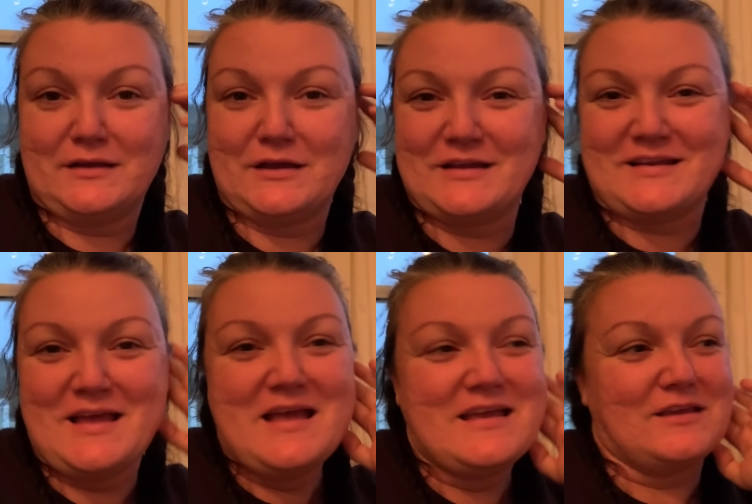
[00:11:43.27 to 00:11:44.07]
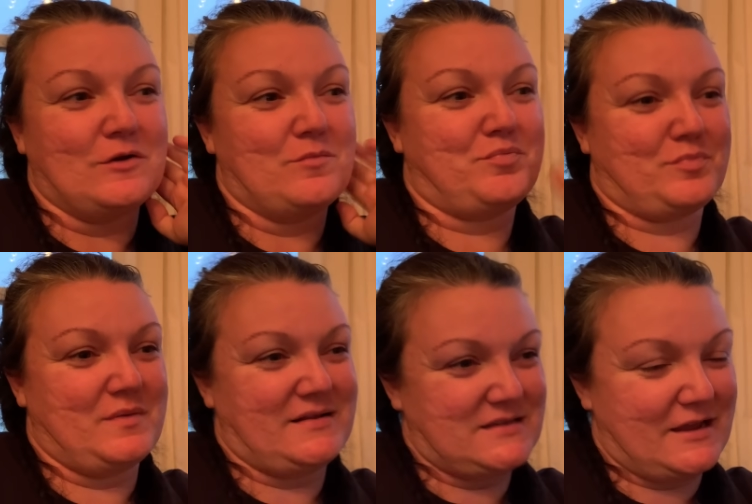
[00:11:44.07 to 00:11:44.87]
could, you know,
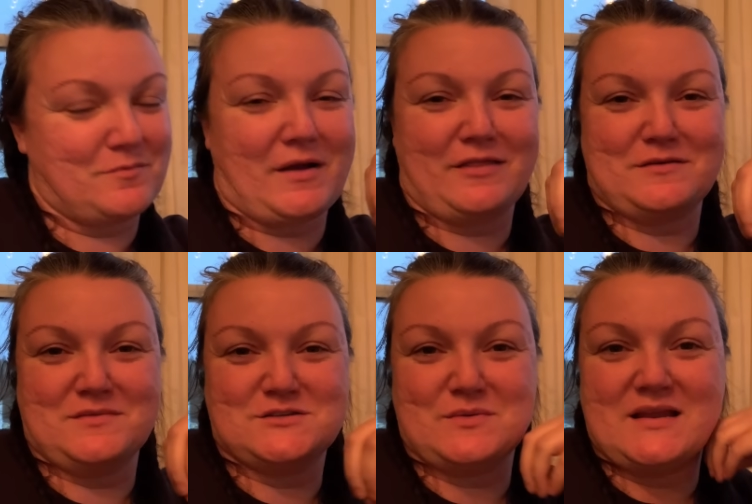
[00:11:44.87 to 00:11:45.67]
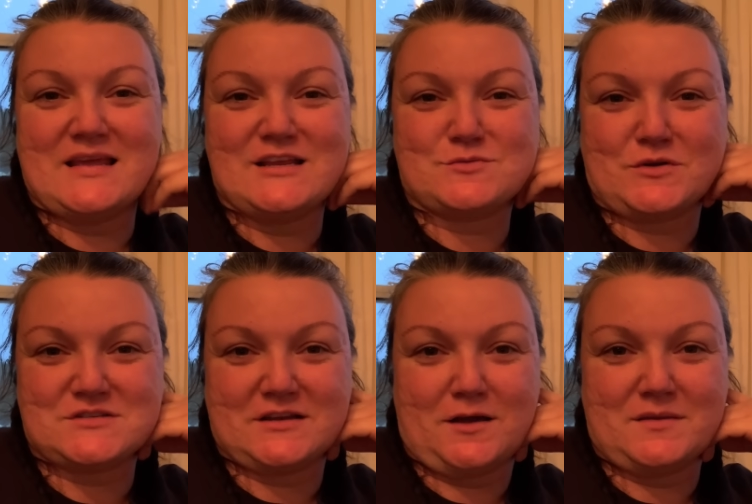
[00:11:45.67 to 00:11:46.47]
take a breath in between each
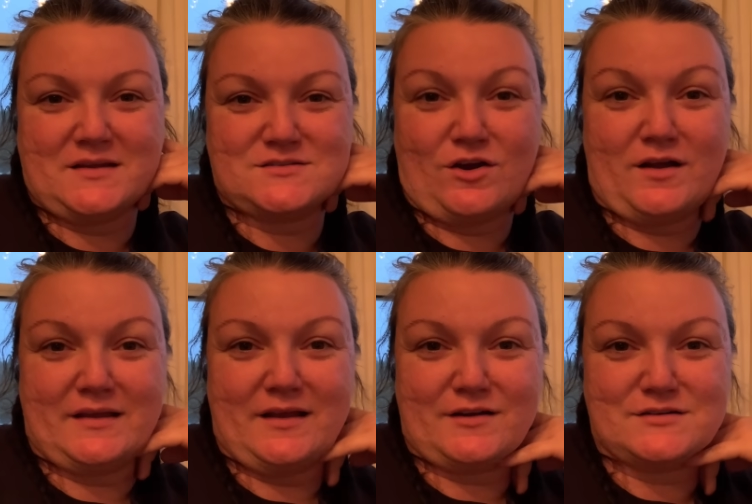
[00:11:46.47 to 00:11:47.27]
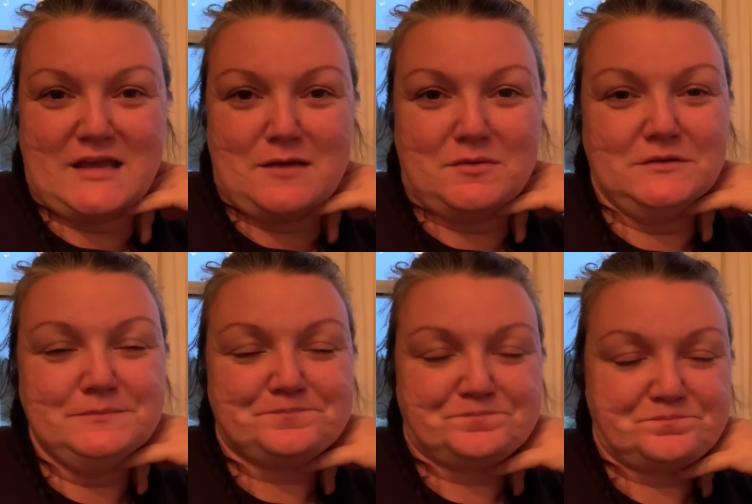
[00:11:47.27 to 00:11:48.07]
person coming and talking at our table.
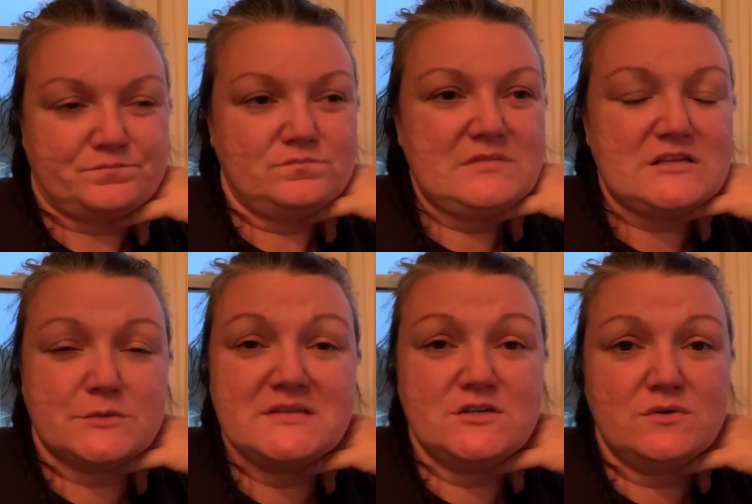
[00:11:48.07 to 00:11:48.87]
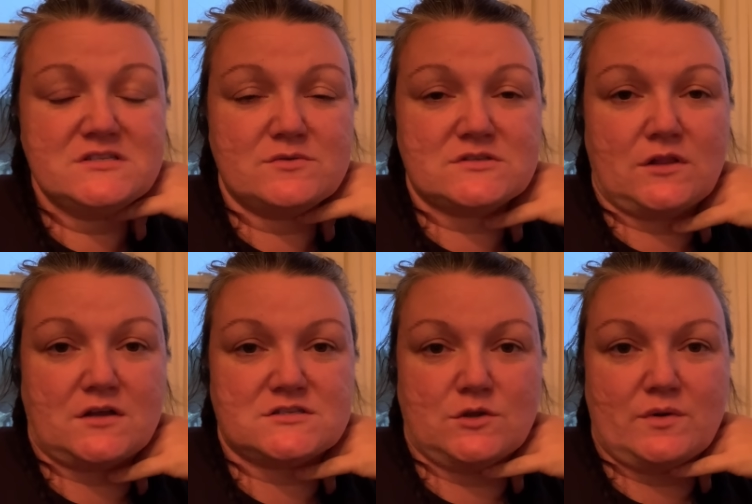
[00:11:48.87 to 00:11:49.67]
So we did notice it was a
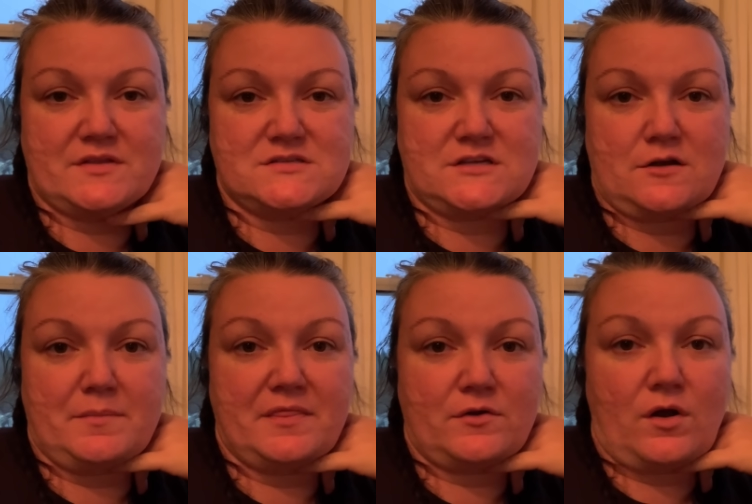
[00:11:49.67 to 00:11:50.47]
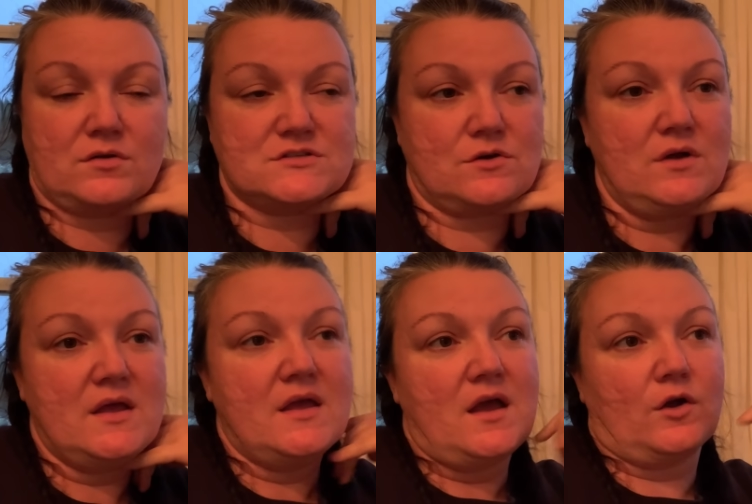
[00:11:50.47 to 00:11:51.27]
lot slower this year, but there are also
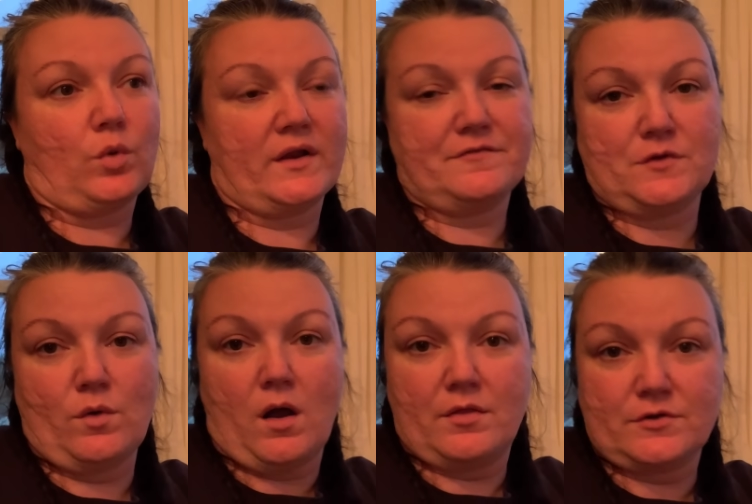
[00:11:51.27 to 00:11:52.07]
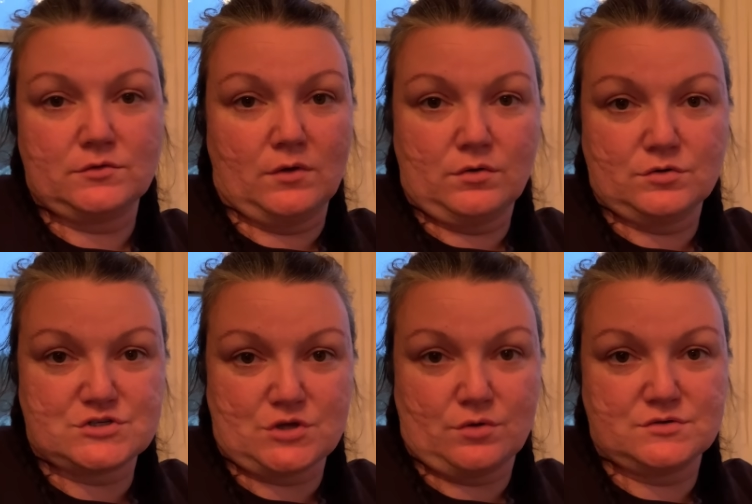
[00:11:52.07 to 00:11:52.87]
quite a few other local
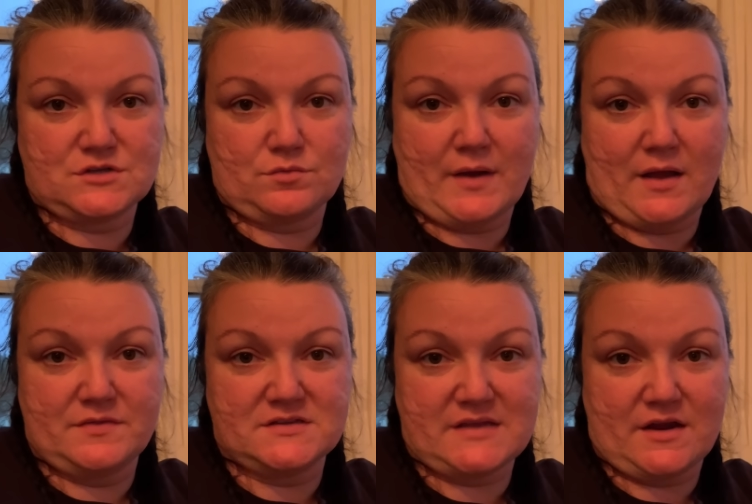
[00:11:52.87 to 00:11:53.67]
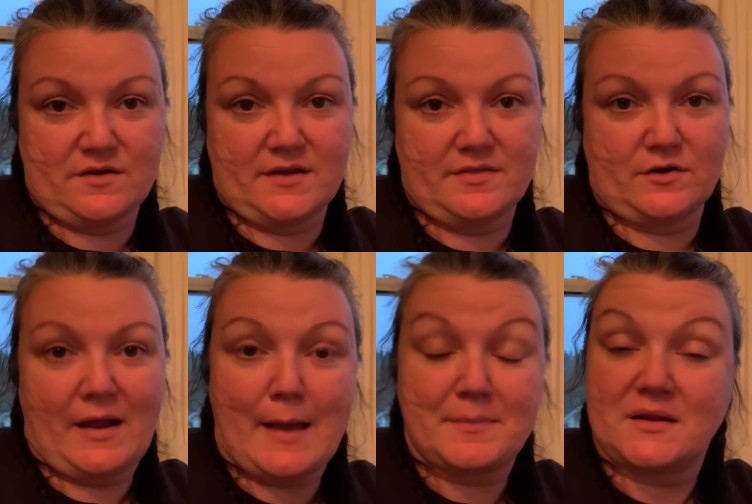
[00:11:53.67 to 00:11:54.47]
shows around this area that are
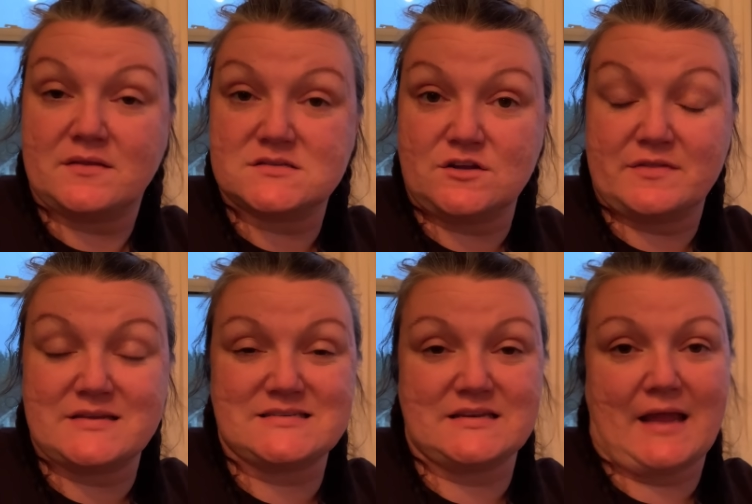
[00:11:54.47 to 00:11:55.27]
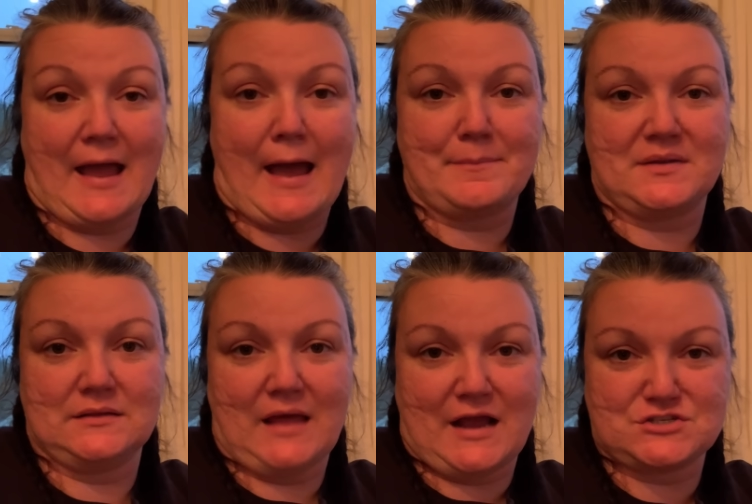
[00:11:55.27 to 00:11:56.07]
happening this year that didn't happen
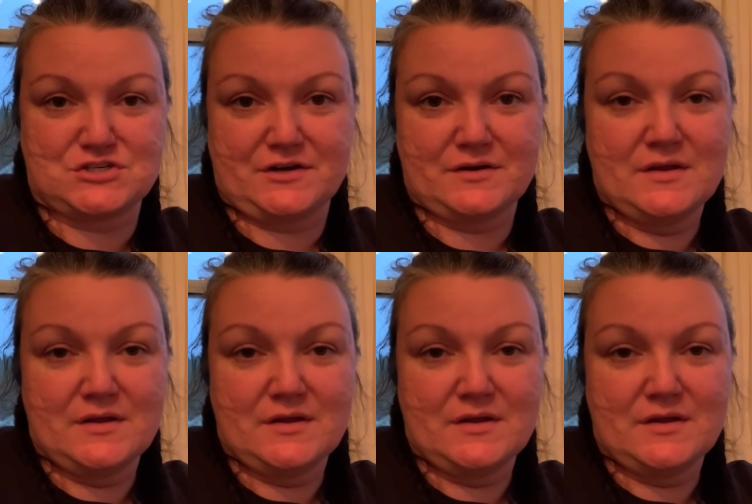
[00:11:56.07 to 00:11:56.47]
last year.